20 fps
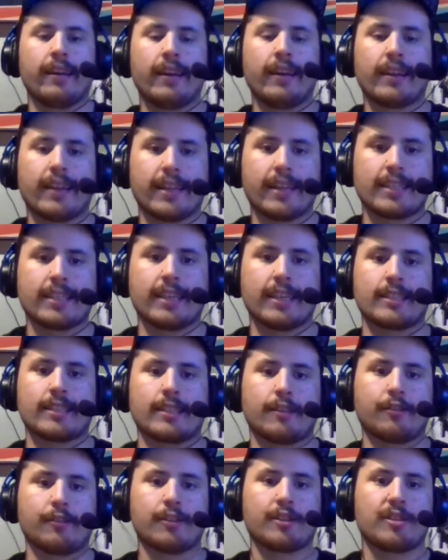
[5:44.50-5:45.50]
1990
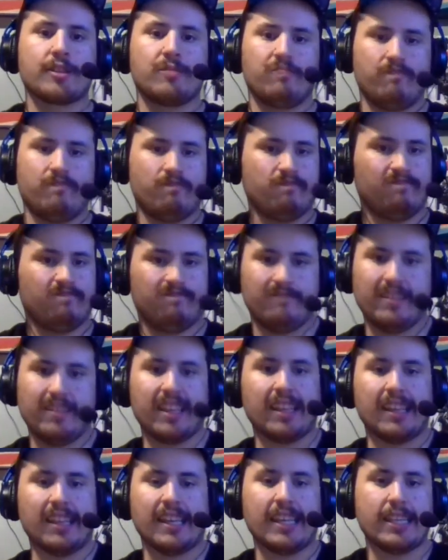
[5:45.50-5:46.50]
series.
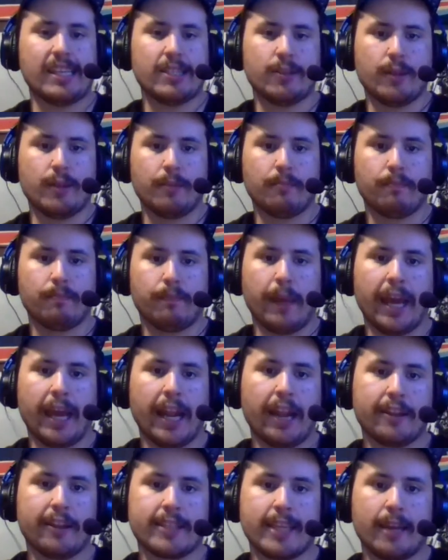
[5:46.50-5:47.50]
Easy, 9
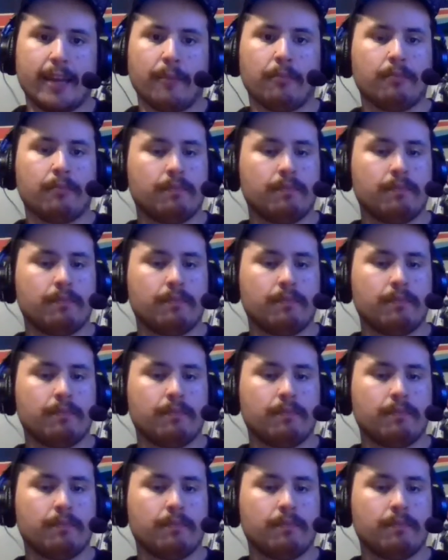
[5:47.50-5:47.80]
out of 10.